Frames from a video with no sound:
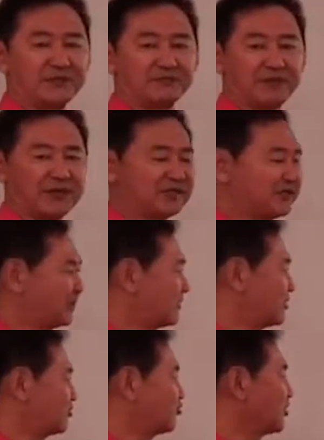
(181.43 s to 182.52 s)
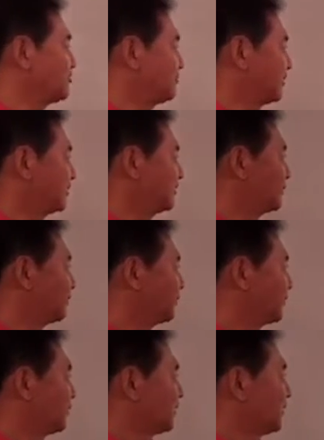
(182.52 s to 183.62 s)
in making a judgment.
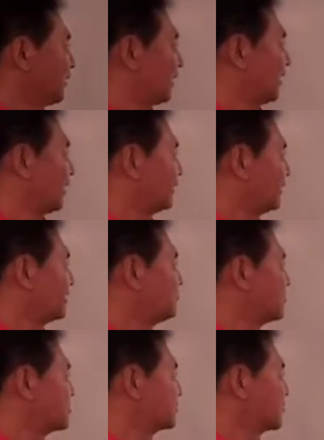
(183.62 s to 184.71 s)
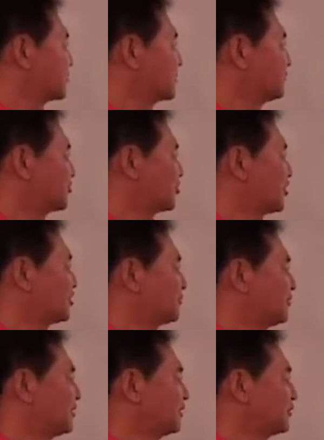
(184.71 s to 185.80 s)
And there must be some
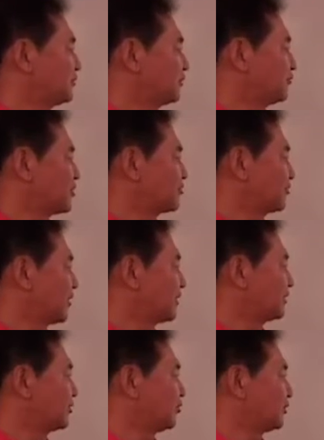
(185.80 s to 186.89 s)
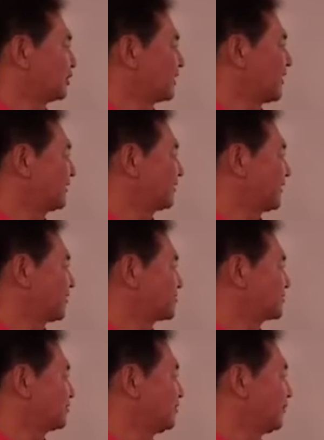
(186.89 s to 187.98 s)
changeability of the rationality on the
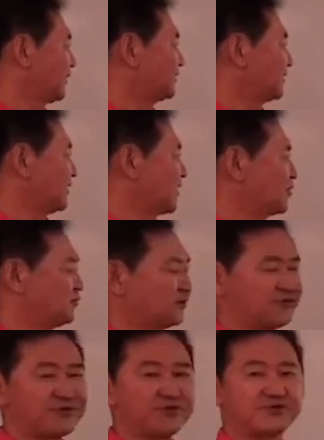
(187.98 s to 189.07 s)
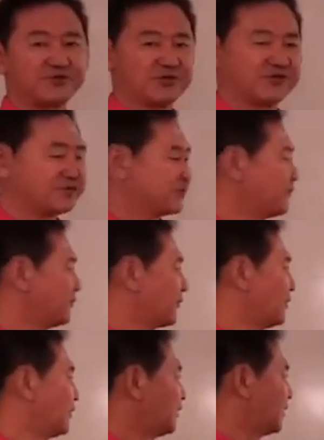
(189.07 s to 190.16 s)
context and the lack of resources,
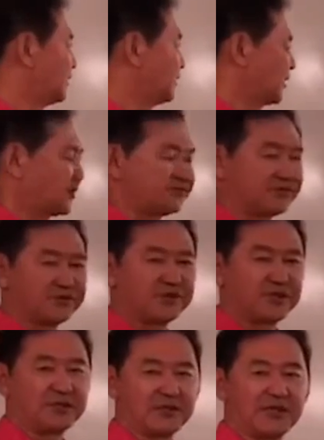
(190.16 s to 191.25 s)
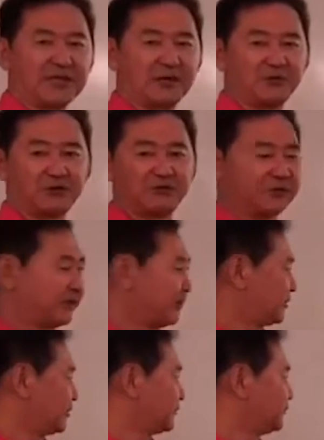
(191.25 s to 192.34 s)
as you see in our
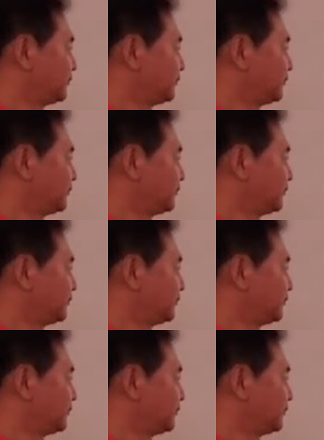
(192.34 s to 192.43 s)
world.